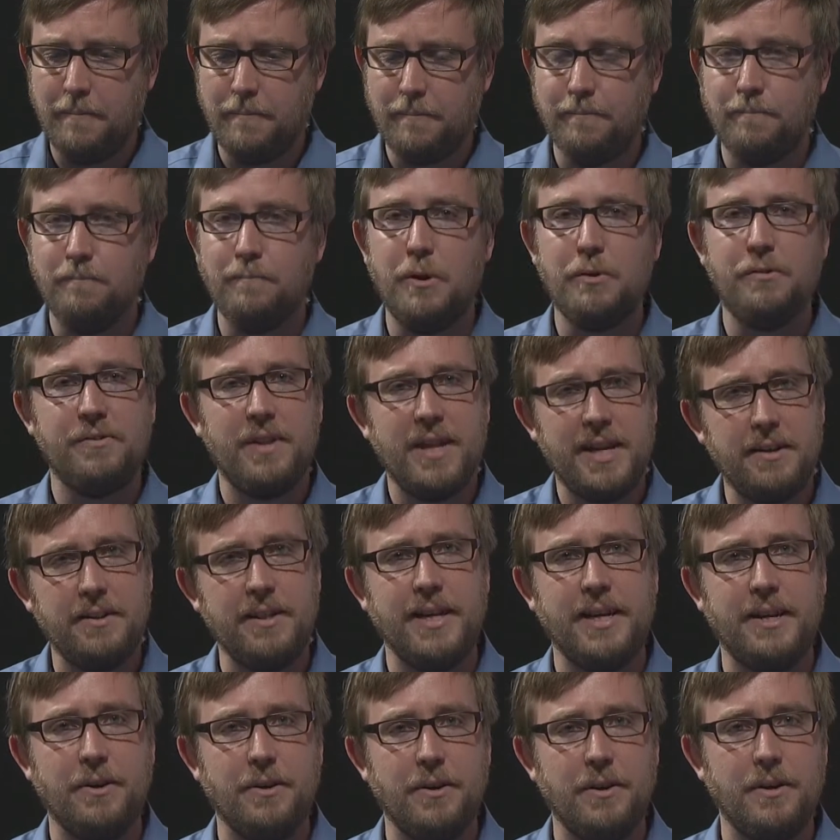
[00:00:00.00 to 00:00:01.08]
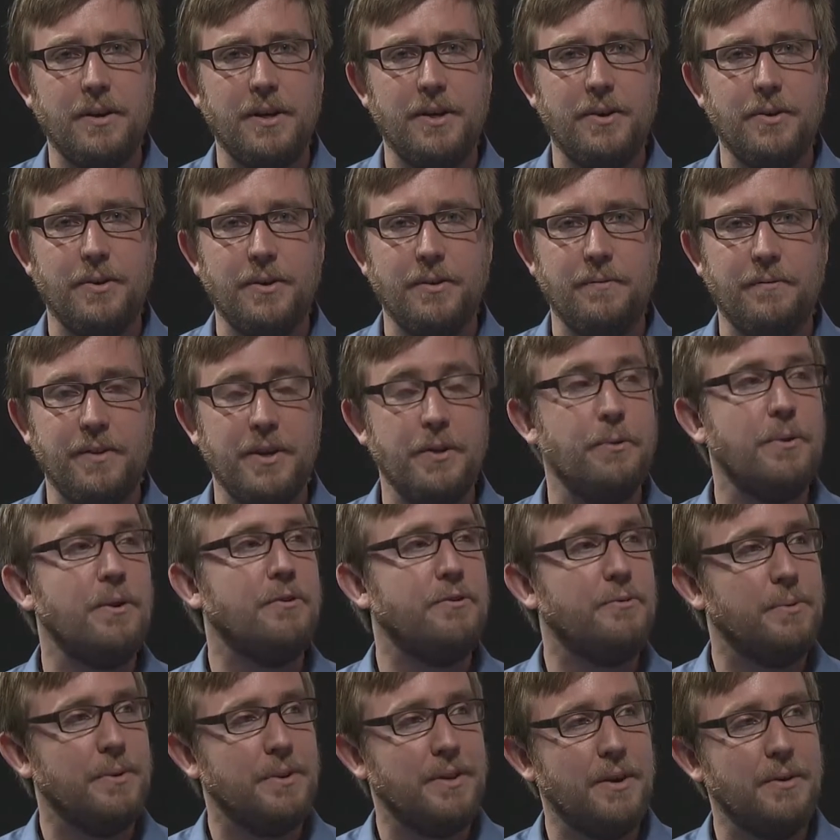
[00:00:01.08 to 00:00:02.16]
most likely your
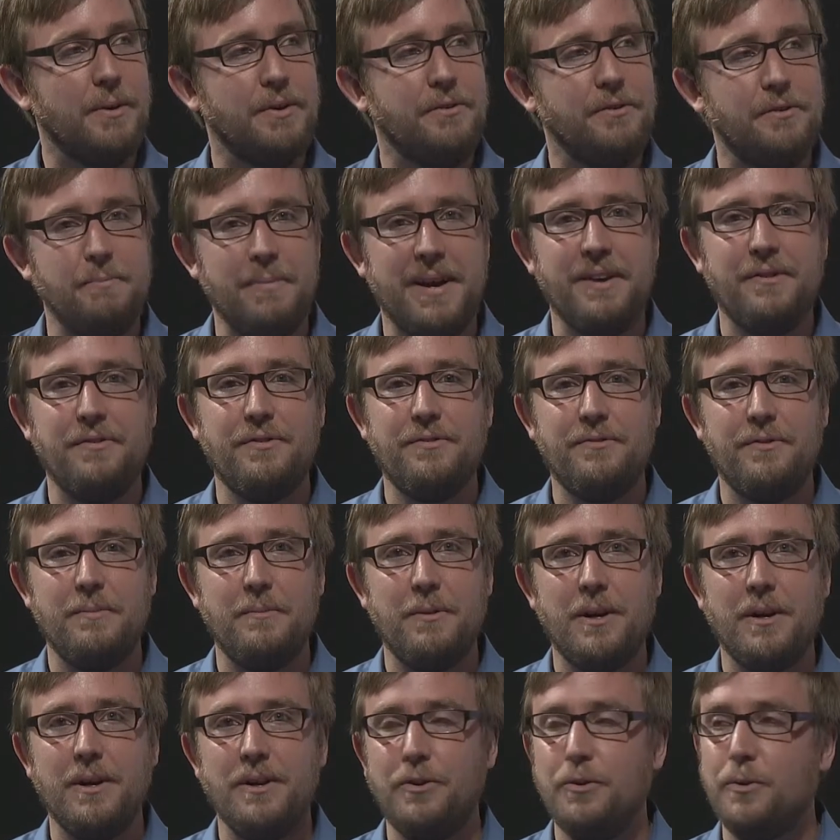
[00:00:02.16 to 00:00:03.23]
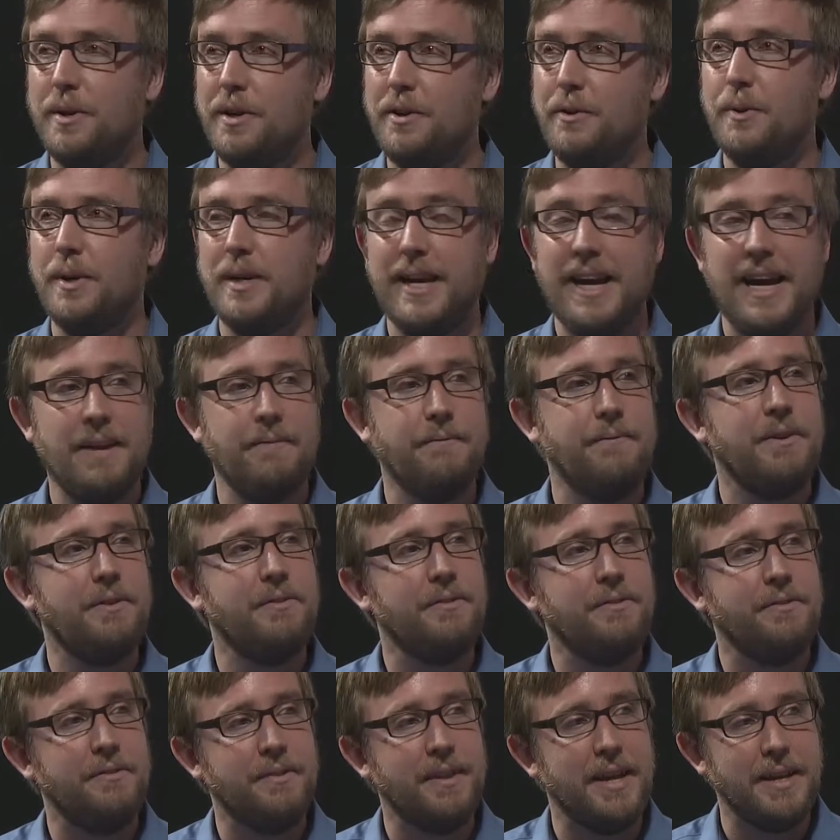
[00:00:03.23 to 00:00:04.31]
viewers will know us best from our door-to-door
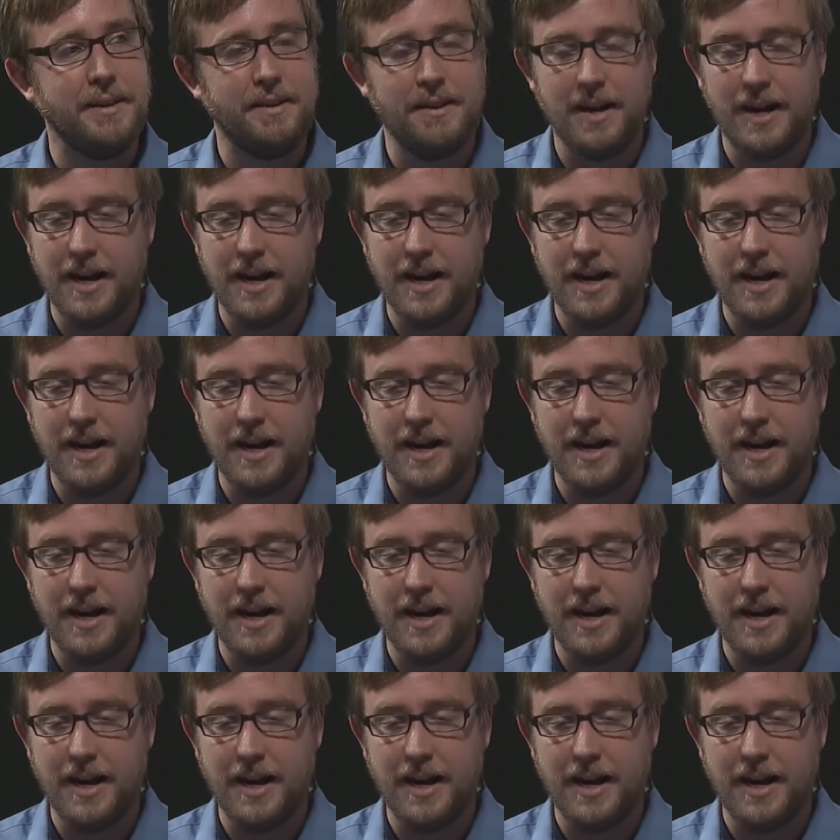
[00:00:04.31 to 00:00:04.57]
canvas that